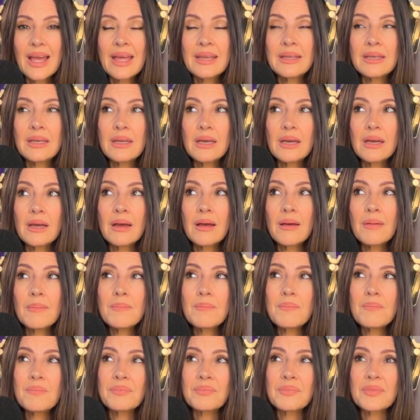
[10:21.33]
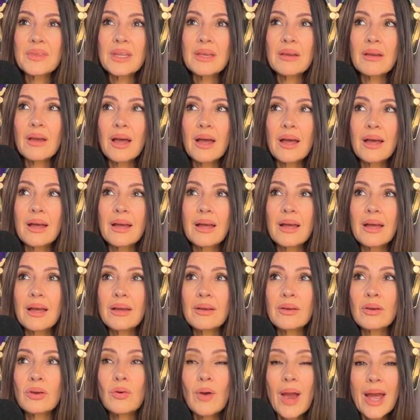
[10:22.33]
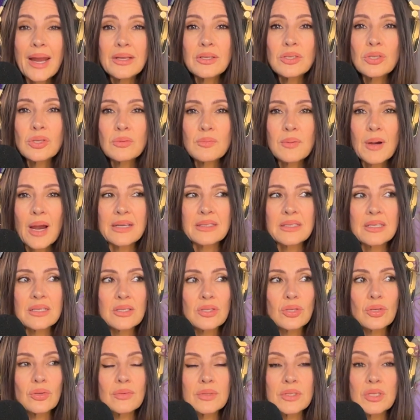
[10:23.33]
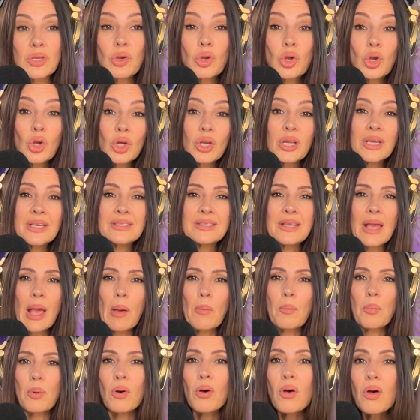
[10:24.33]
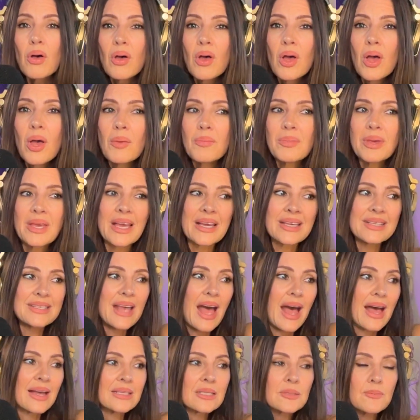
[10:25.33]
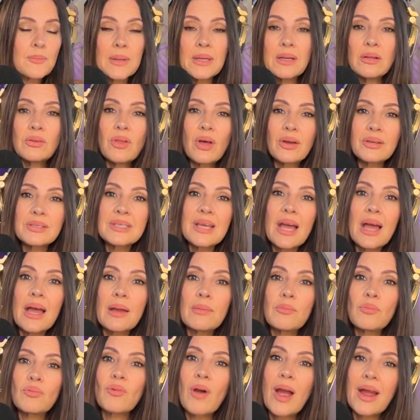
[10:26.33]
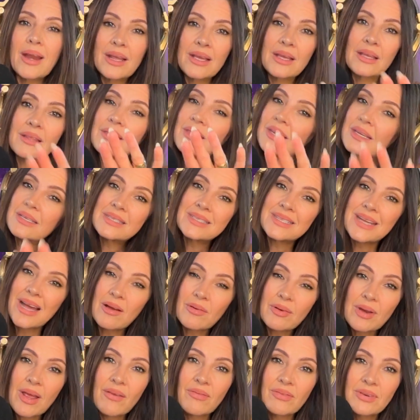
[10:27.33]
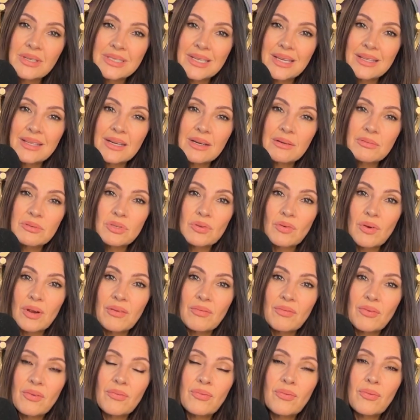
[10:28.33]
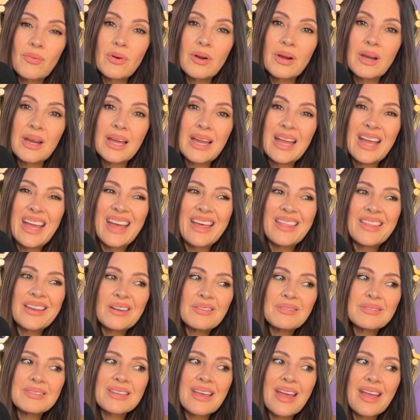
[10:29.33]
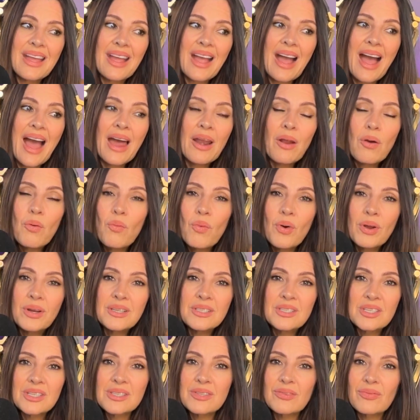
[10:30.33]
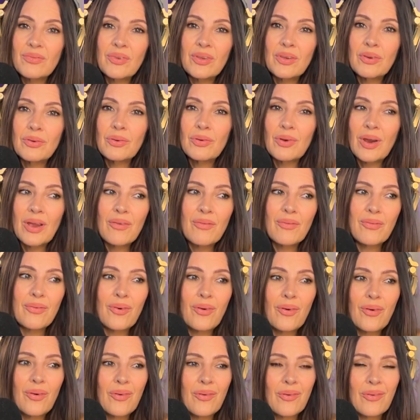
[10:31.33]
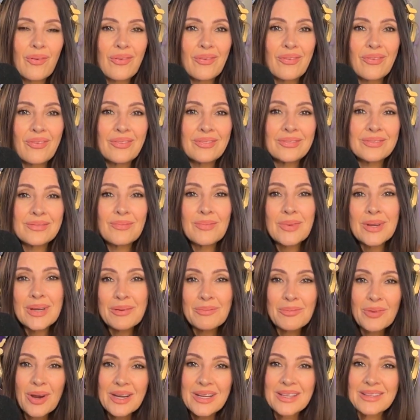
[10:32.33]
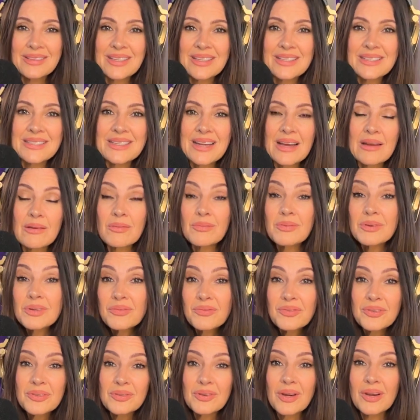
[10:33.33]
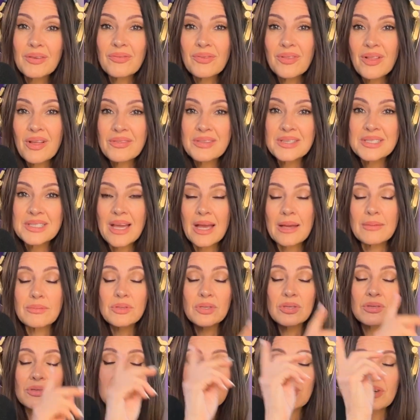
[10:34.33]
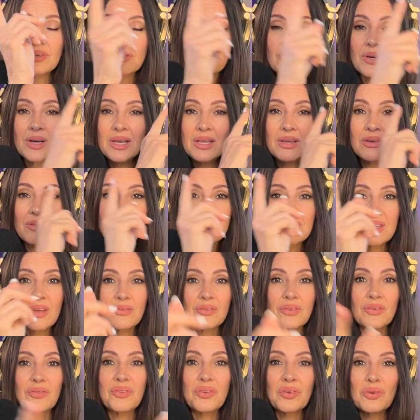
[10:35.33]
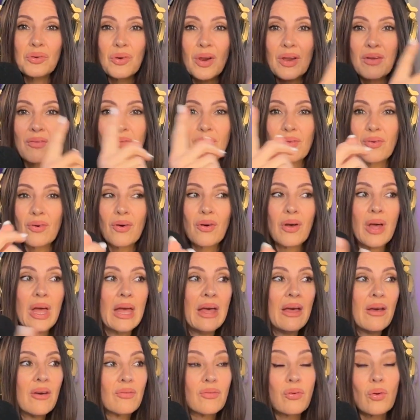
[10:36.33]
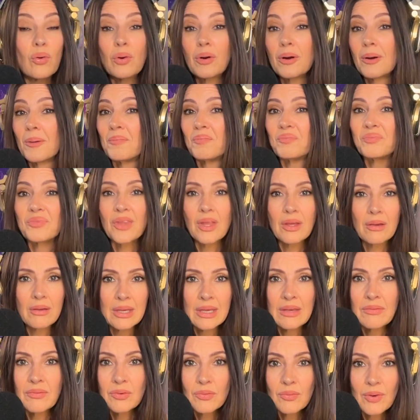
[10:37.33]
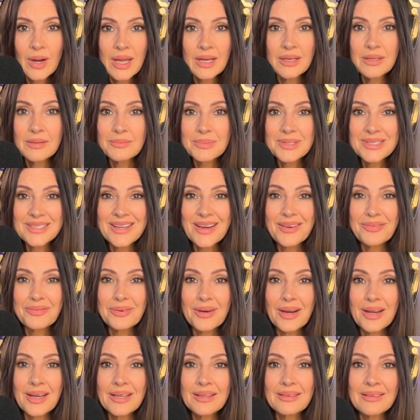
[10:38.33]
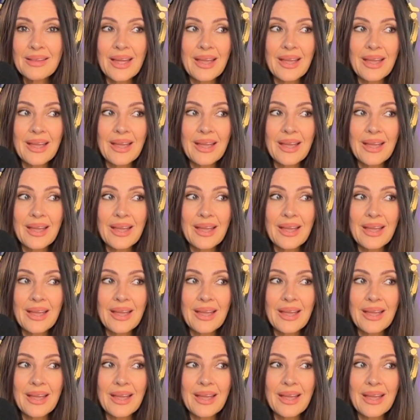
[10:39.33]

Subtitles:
And a gratitude practice too is a good example, because I spent a long time writing things down every day that I was grateful for. And then I was like, I don't want to just feel grateful when I'm writing things down. I want to feel grateful all the time. So you start training yourself to feel grateful for even random stuff, right?